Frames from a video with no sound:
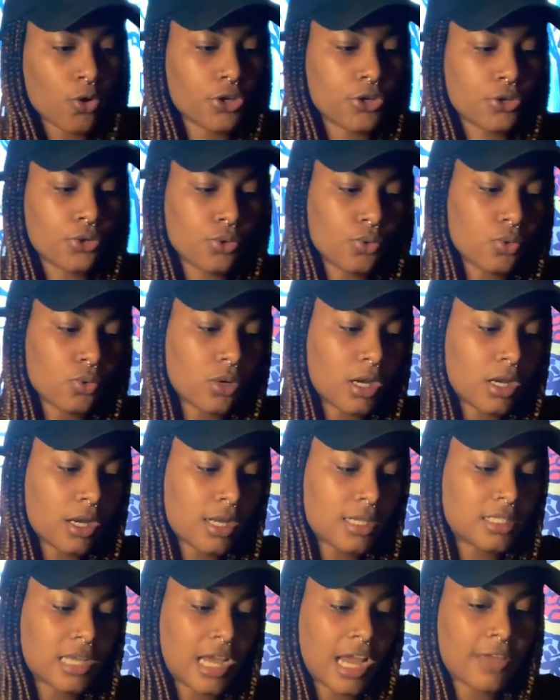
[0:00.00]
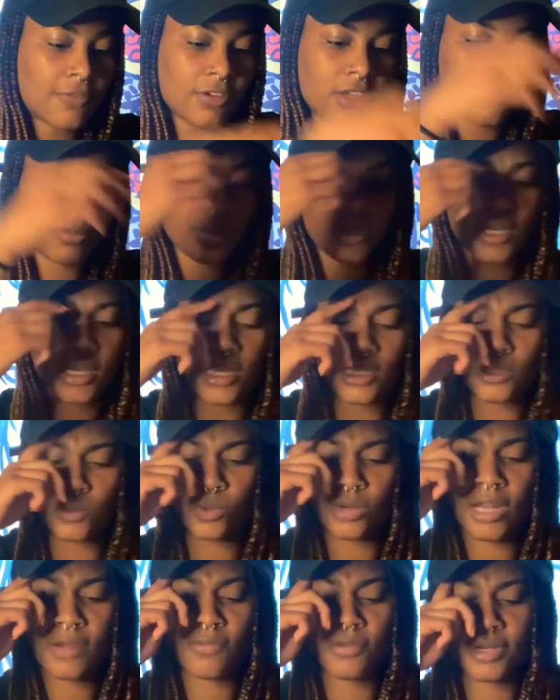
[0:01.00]
you dive in, because
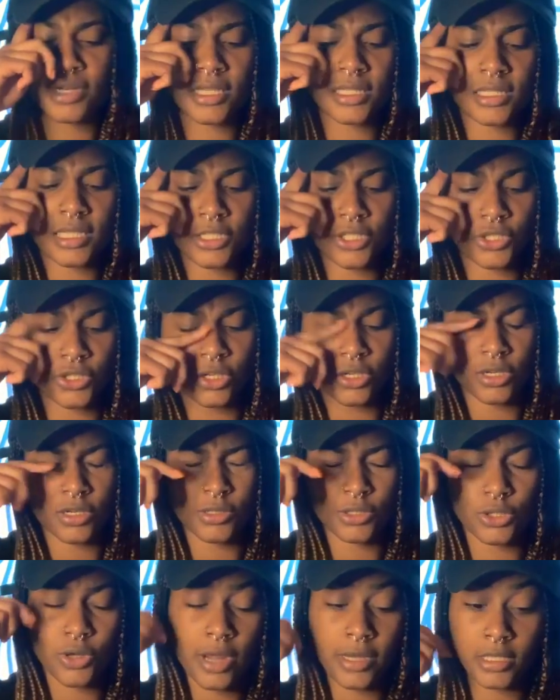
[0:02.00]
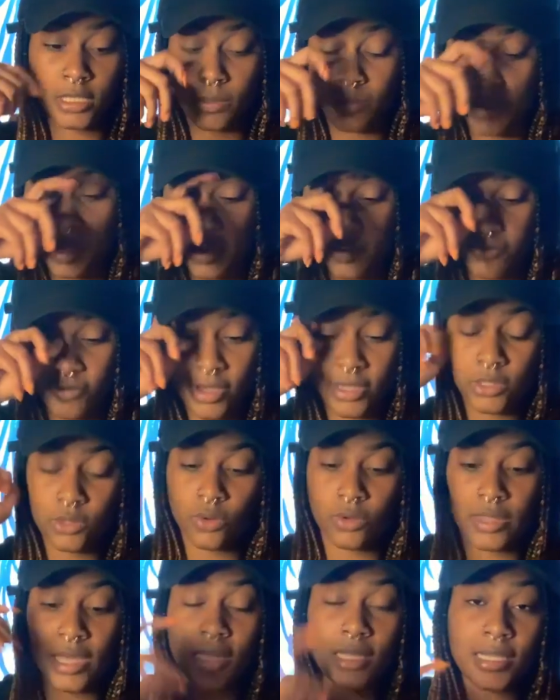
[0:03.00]
whatever it is that you're trying to manifest
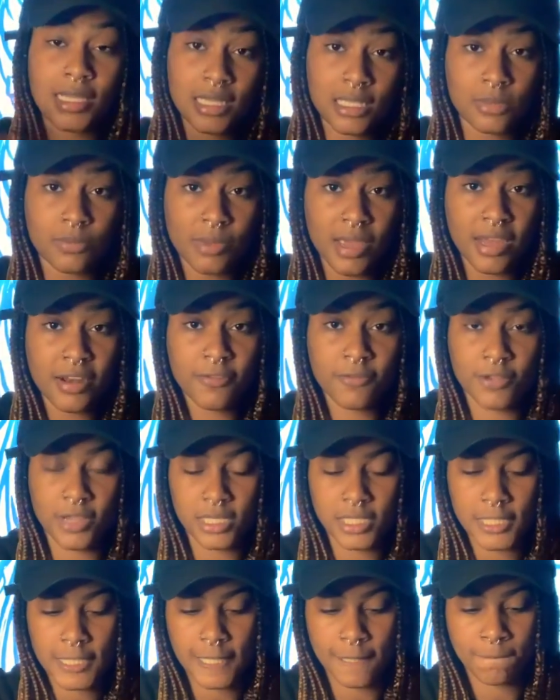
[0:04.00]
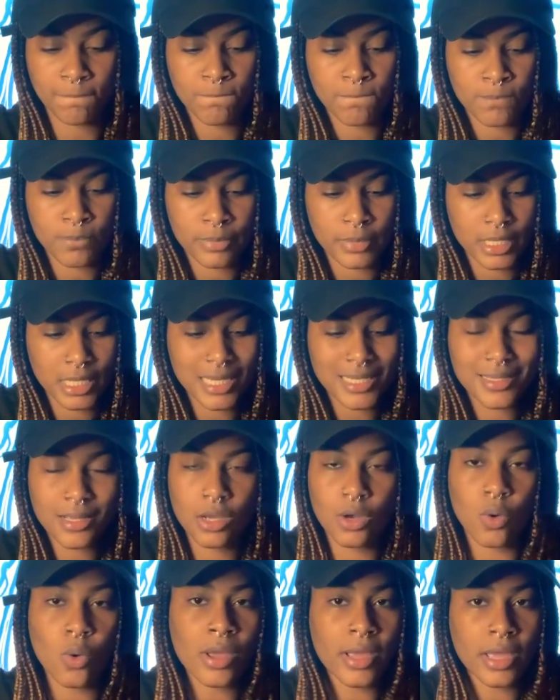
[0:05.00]
or that is manifesting isn't
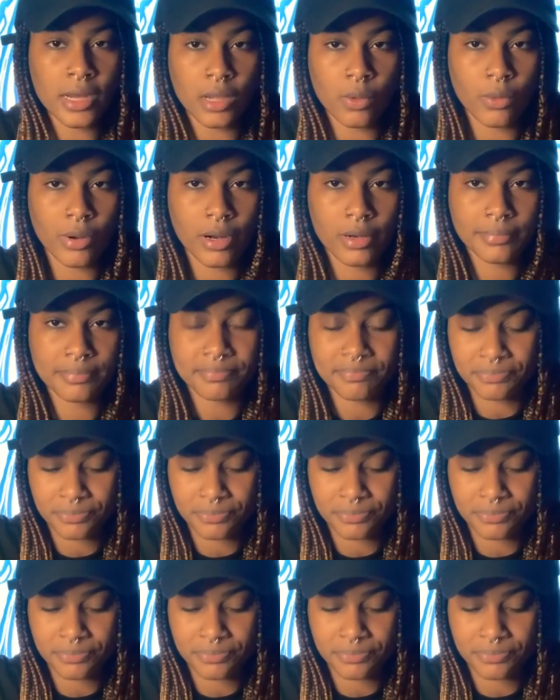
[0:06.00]
going anywhere.